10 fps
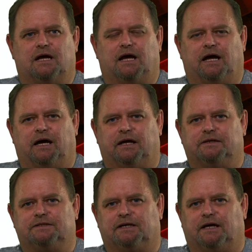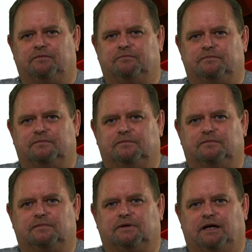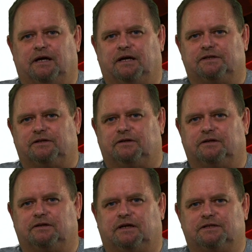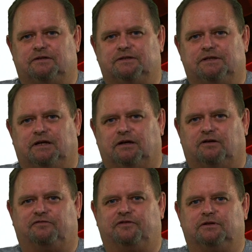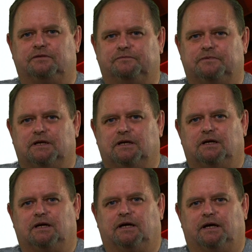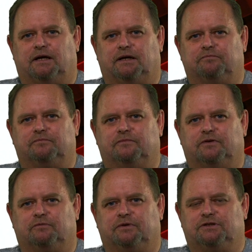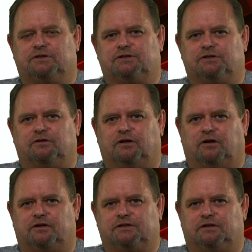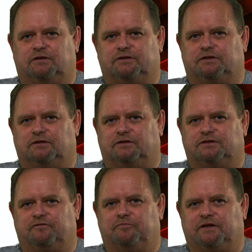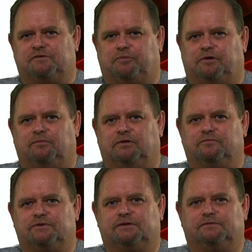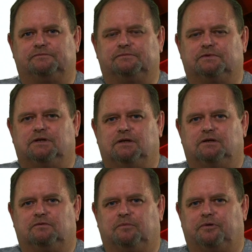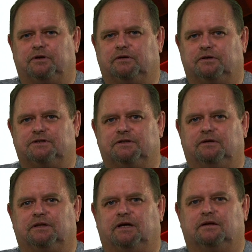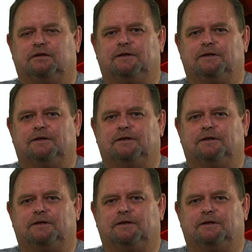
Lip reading: And as I say often, that we just do lots and lots and lots of math problems. We're pretty good at doing that.